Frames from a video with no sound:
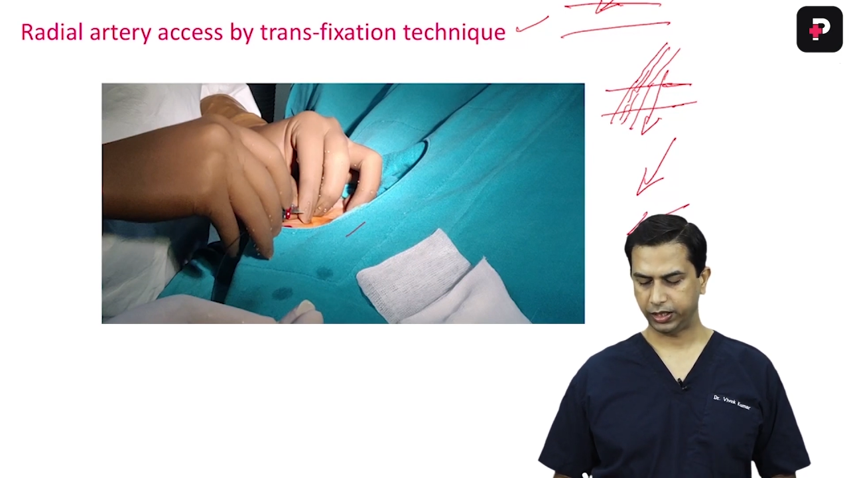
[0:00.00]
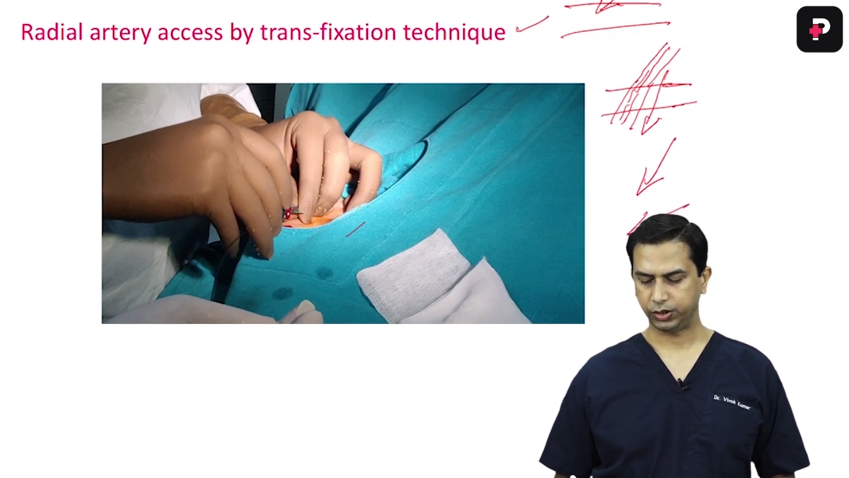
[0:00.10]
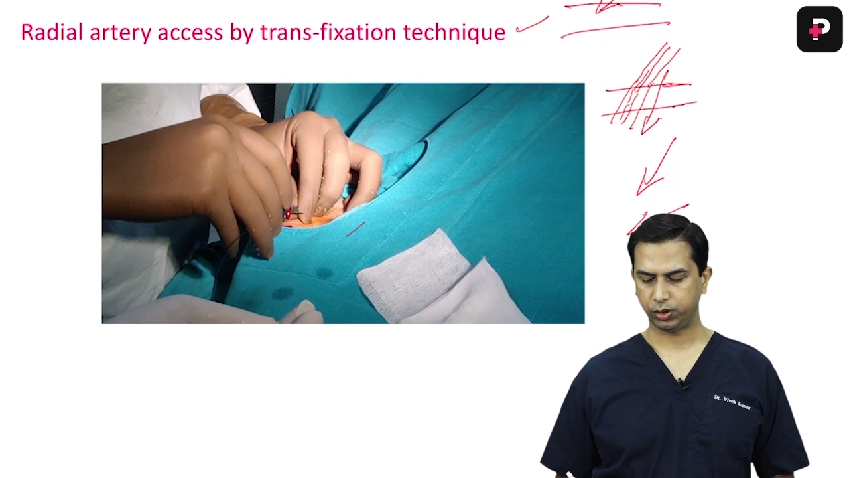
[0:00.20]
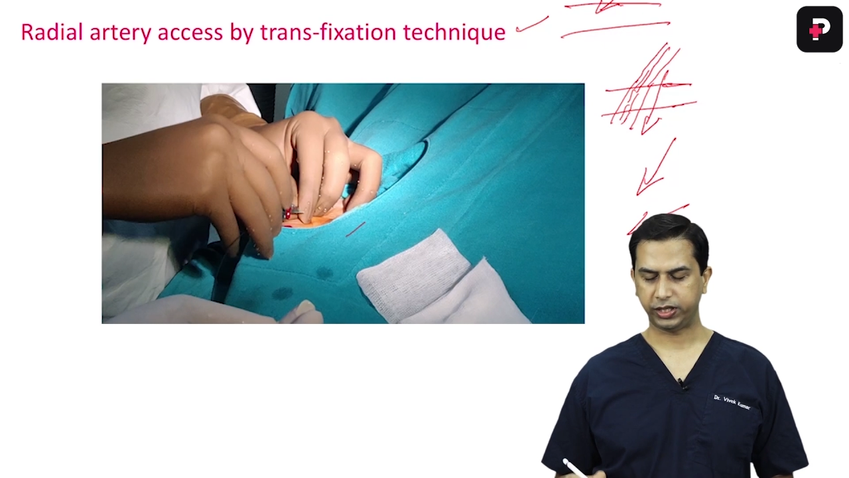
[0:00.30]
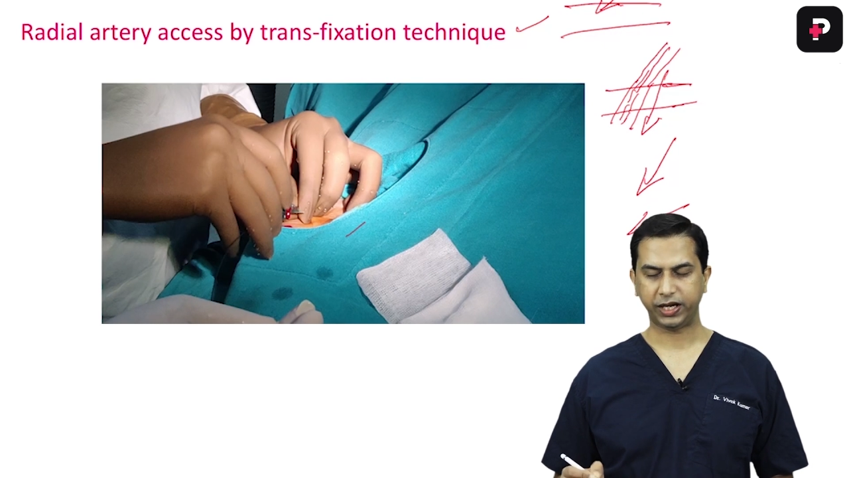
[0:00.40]

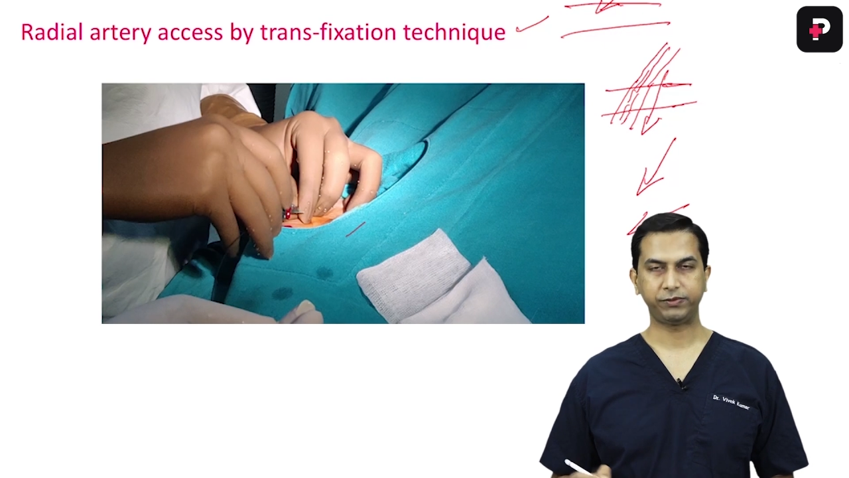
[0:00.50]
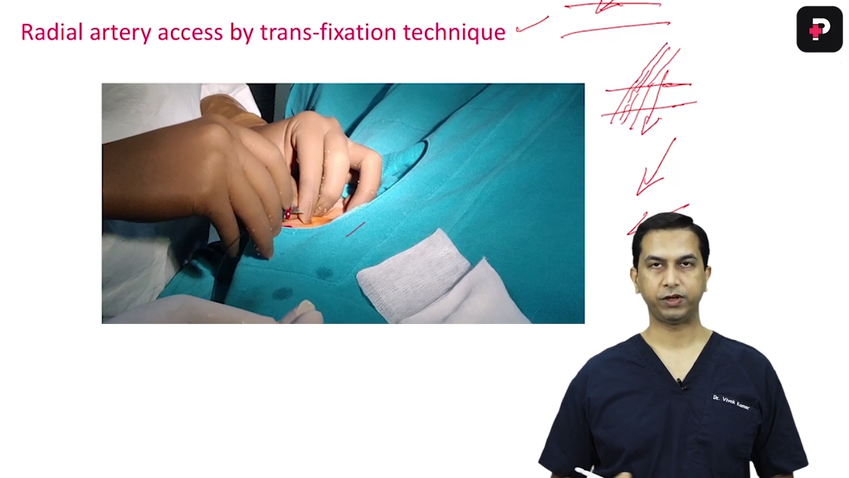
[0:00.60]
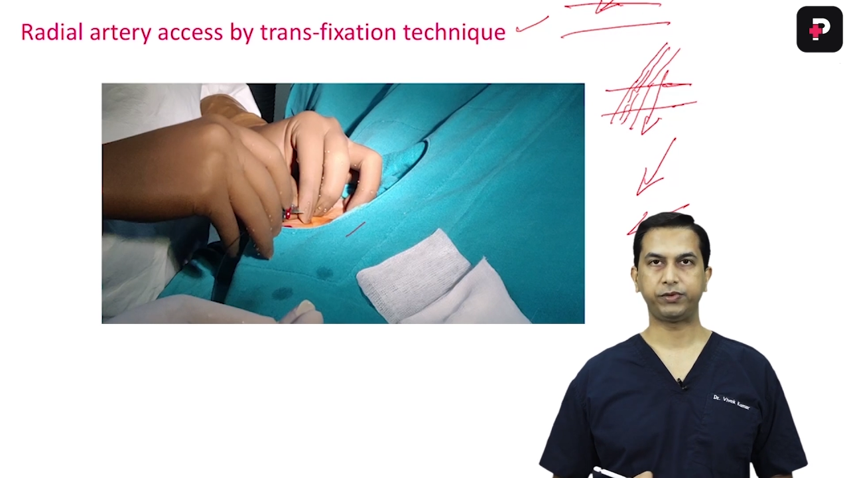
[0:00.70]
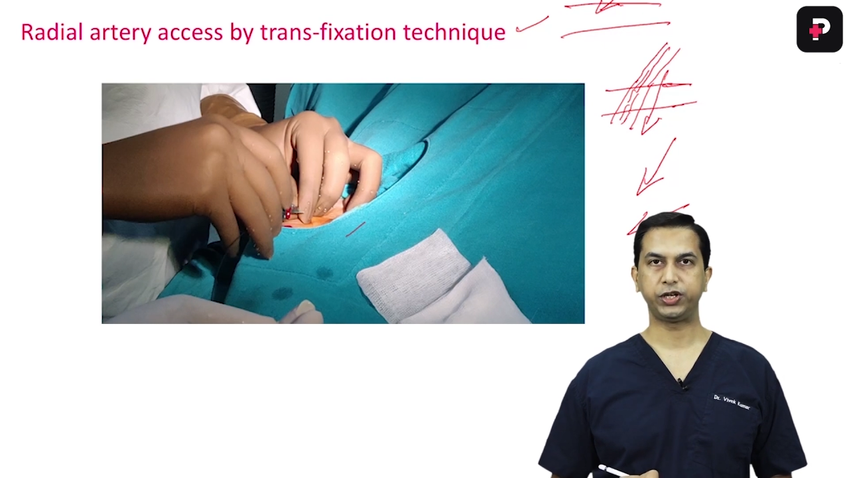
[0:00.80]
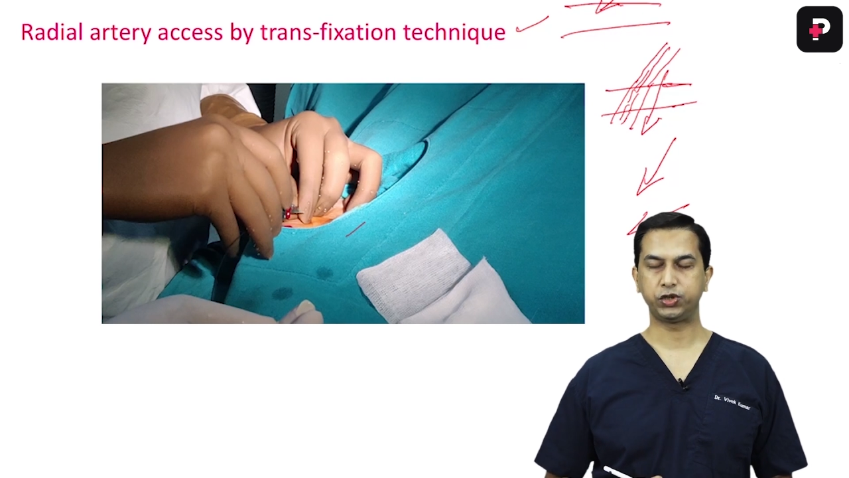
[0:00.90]
your depth
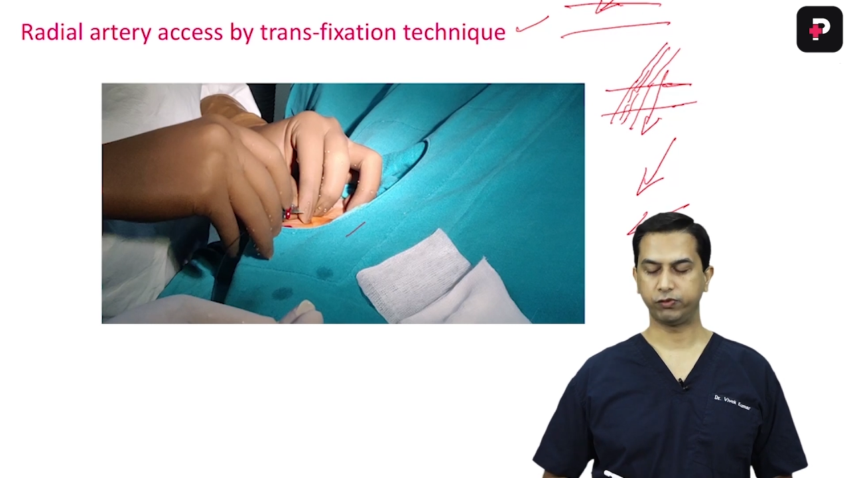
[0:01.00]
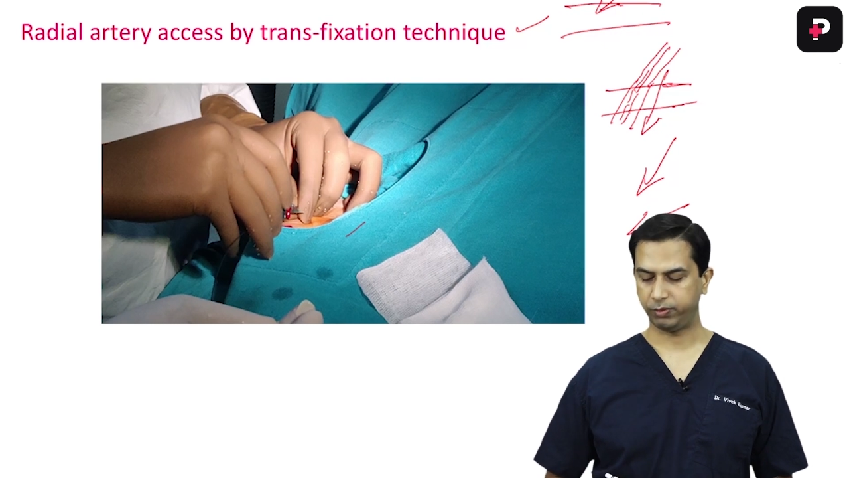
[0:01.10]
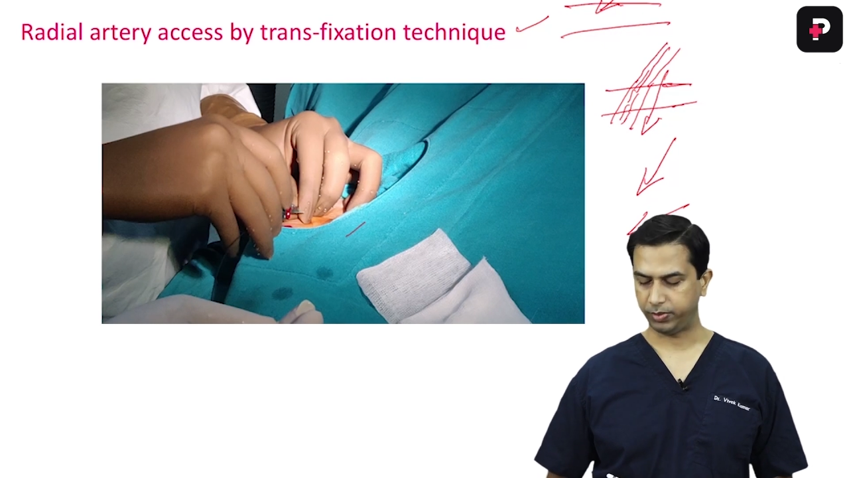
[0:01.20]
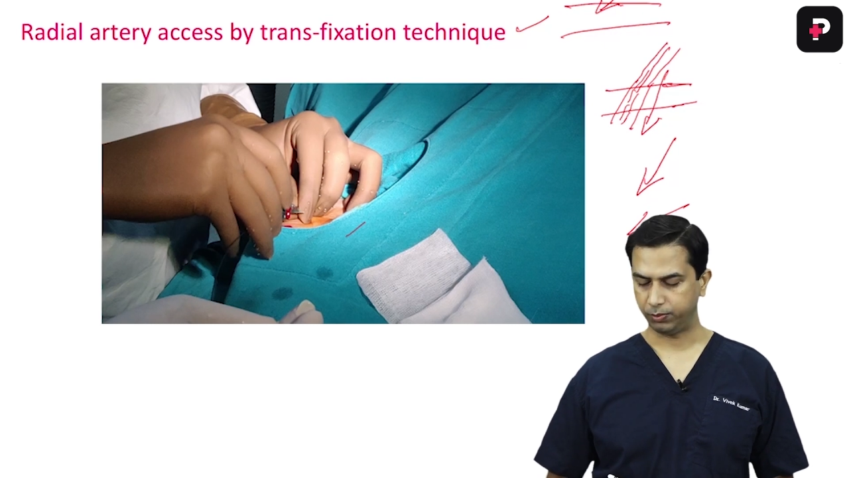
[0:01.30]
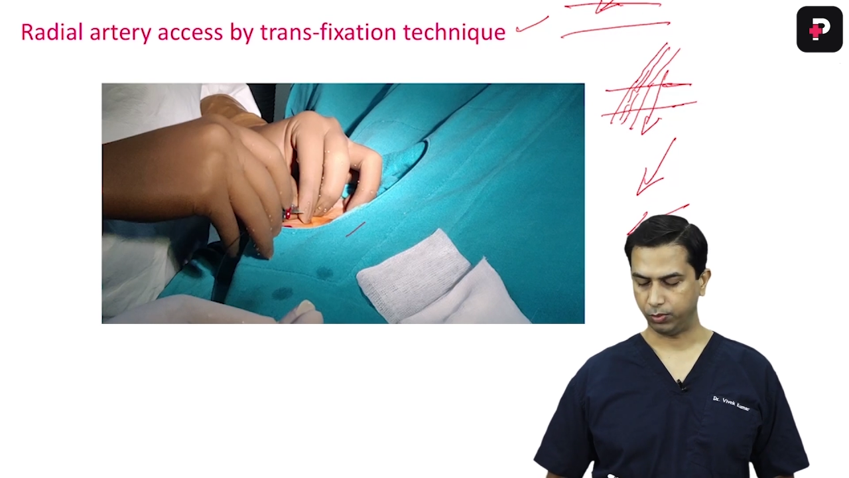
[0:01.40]
of tissue
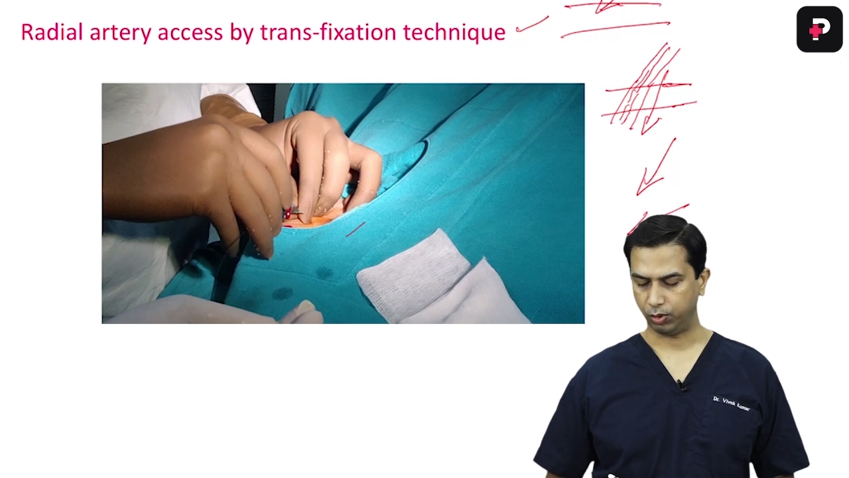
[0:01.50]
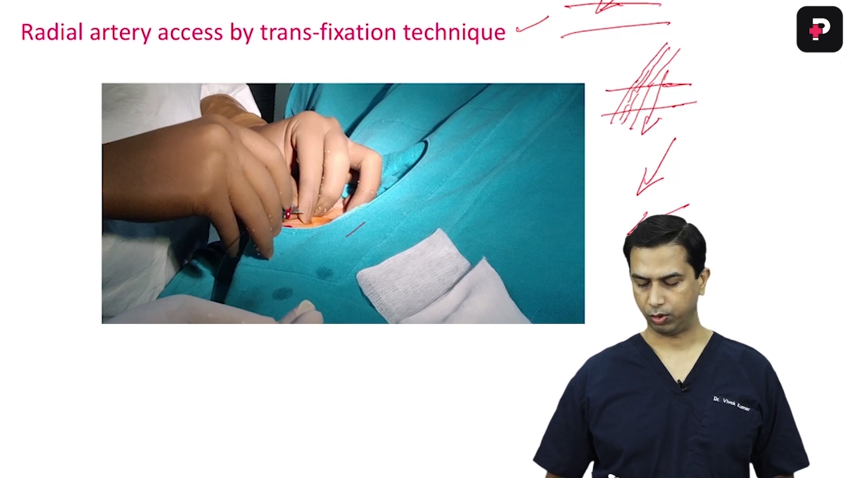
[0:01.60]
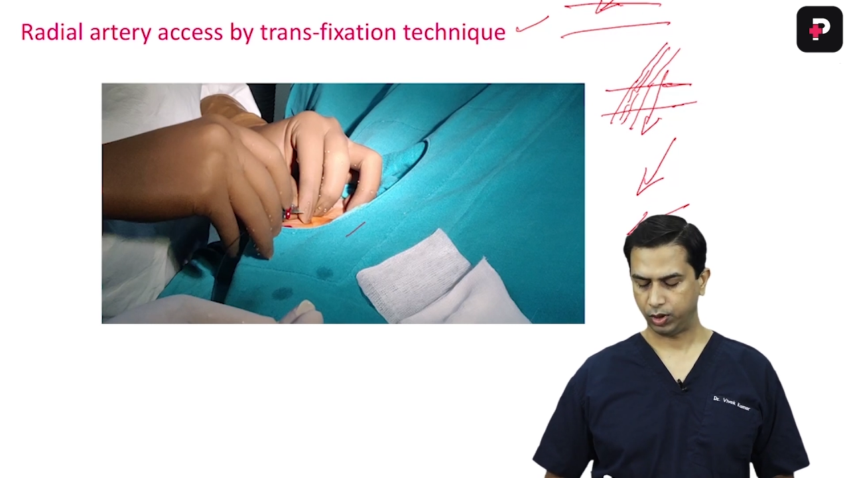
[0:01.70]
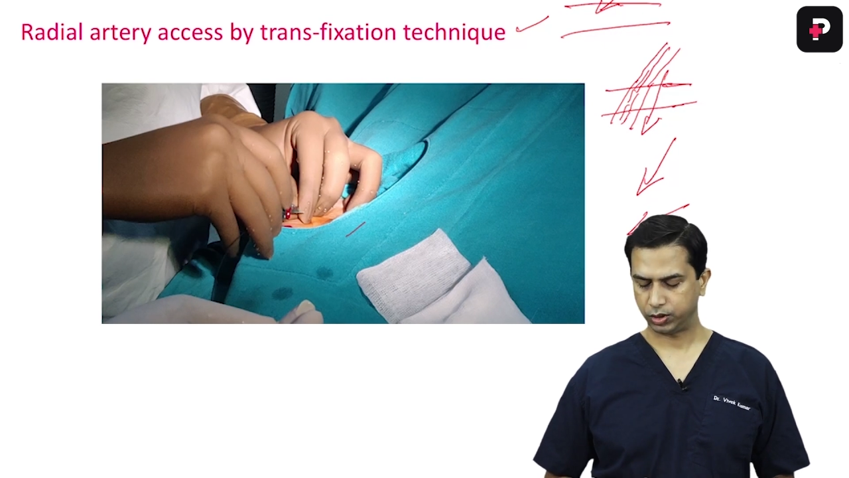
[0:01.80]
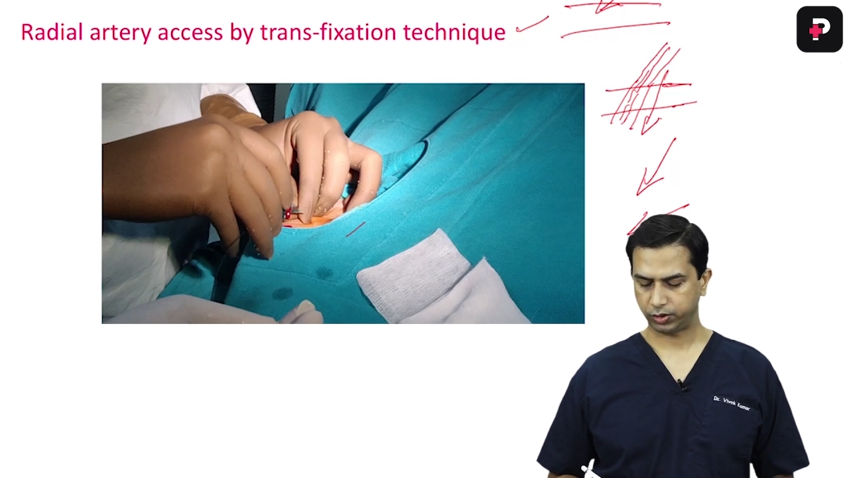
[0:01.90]
will be more.